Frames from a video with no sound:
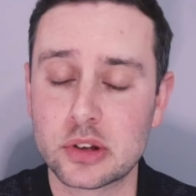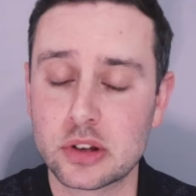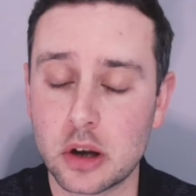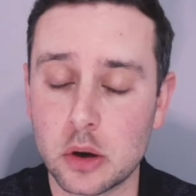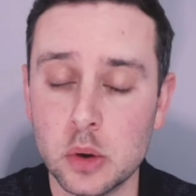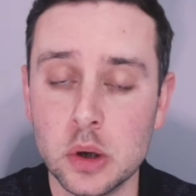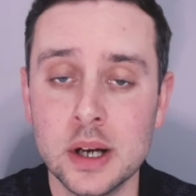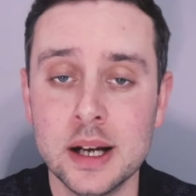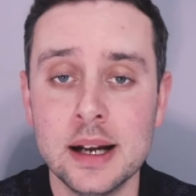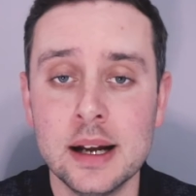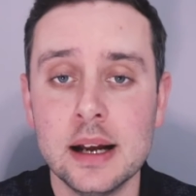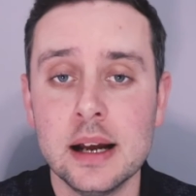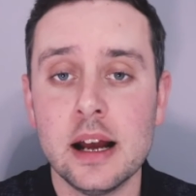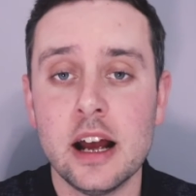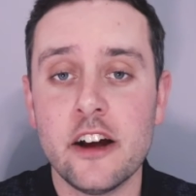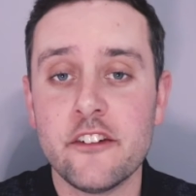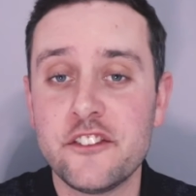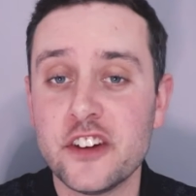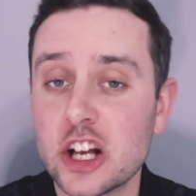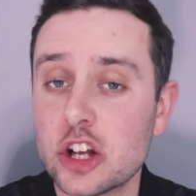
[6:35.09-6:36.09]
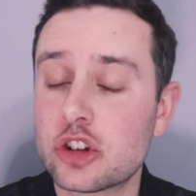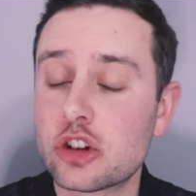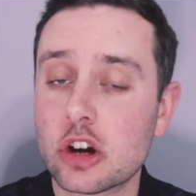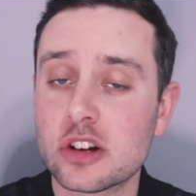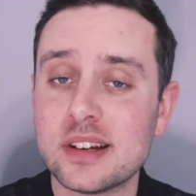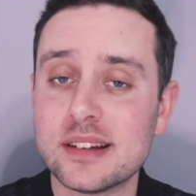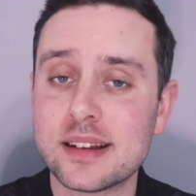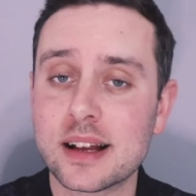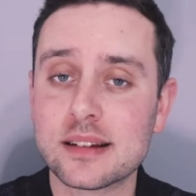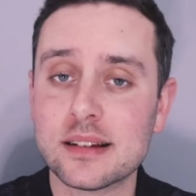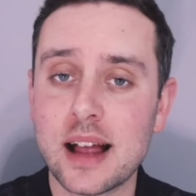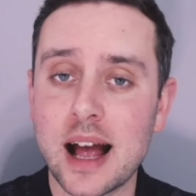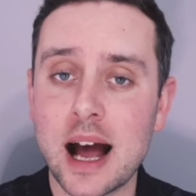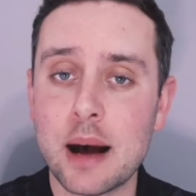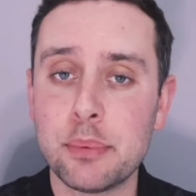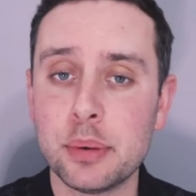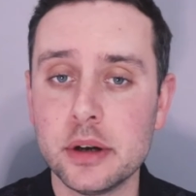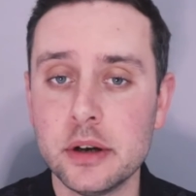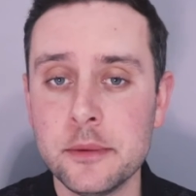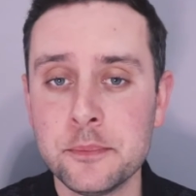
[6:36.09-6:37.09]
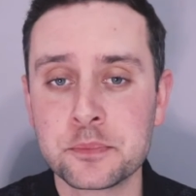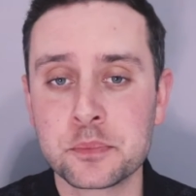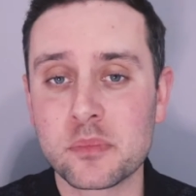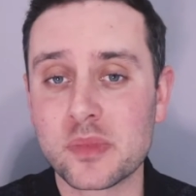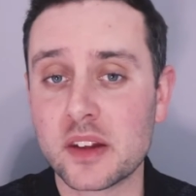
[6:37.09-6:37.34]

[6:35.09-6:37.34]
So fingers crossed it doesn't happen.